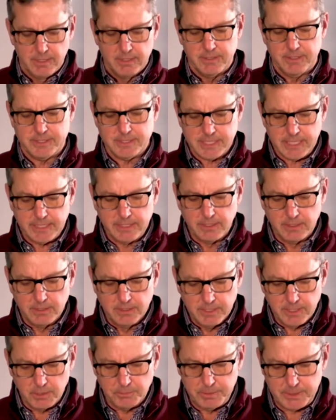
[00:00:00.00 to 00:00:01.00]
let's take a
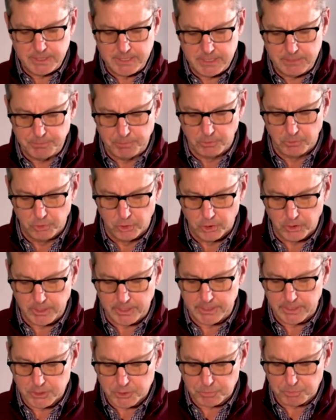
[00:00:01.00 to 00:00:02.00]
little bit deeper look
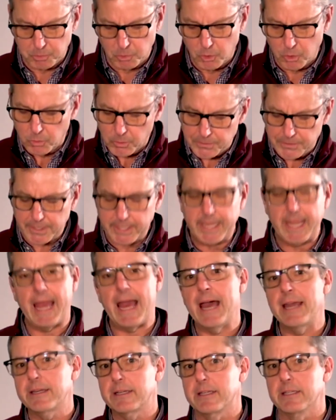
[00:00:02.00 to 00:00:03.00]
and explore what the
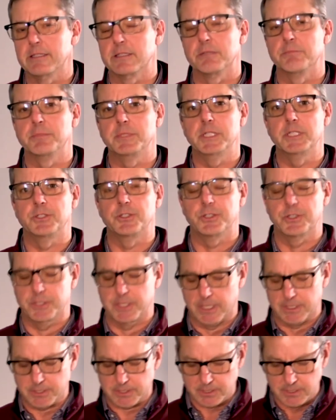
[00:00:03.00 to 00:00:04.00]
Catechism teaches
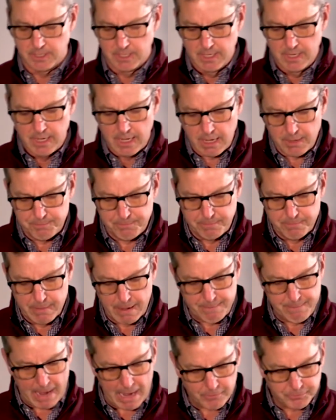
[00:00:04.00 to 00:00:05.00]
us
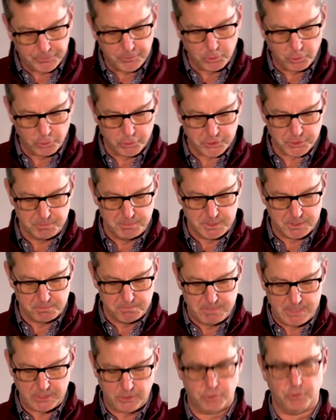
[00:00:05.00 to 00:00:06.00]
about the Christmas
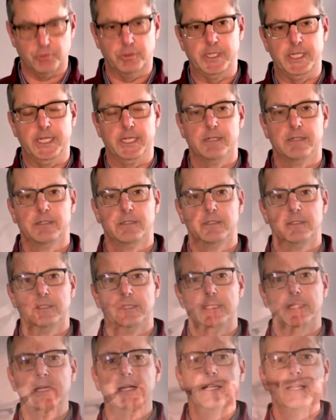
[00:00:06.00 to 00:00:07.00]
mystery.
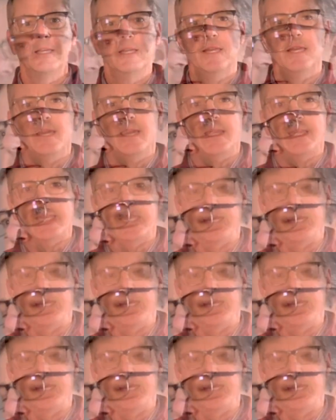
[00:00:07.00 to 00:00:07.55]
In